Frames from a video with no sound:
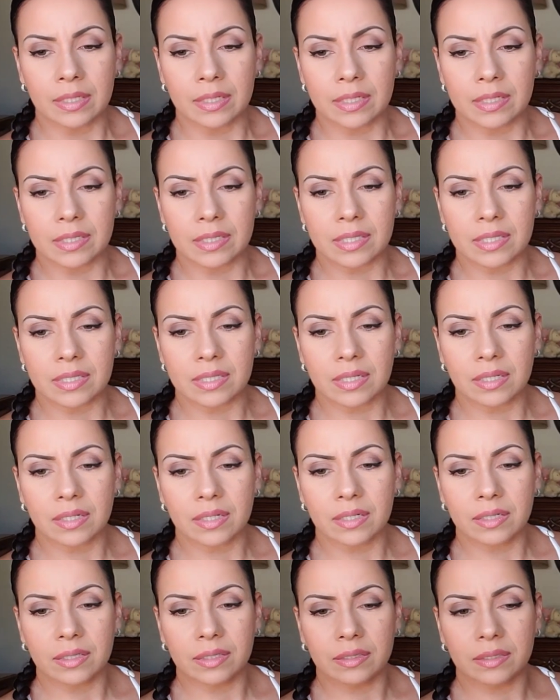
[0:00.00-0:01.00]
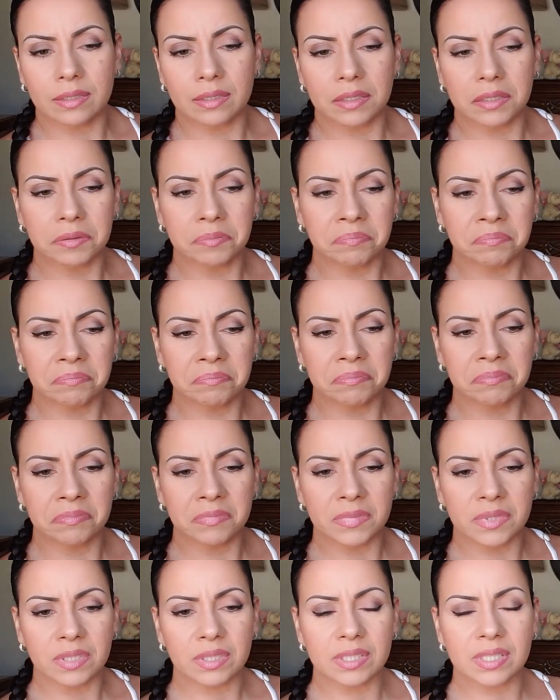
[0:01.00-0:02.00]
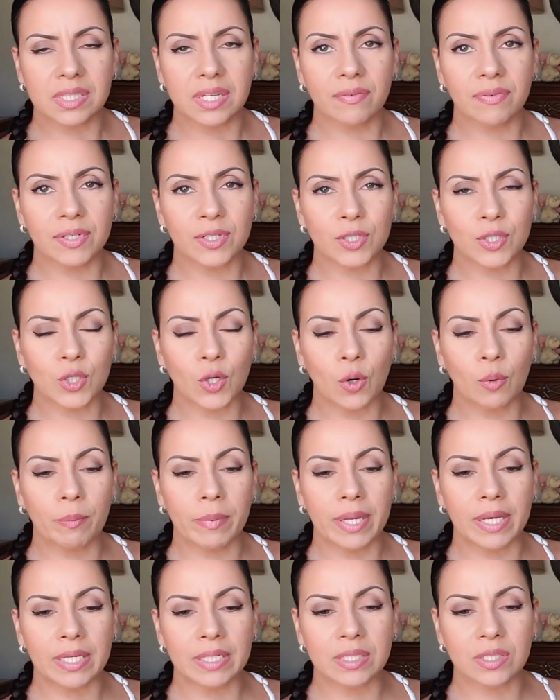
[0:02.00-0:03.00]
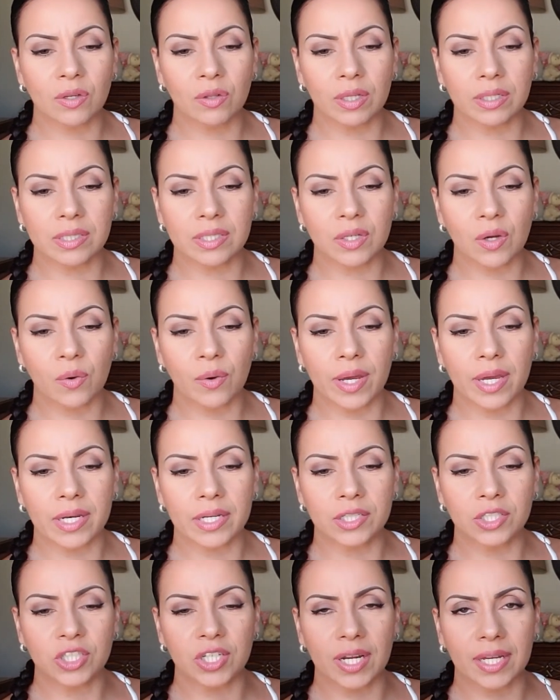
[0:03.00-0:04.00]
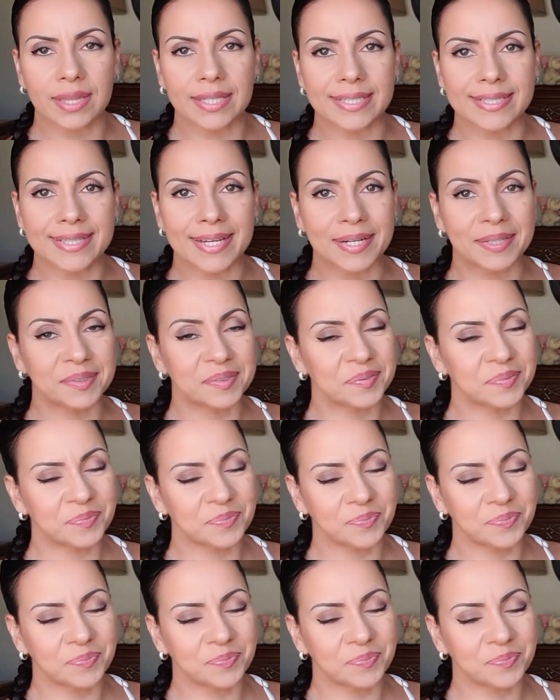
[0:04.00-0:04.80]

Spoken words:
this is a good 7 or so minutes, so let's go ahead and check this out.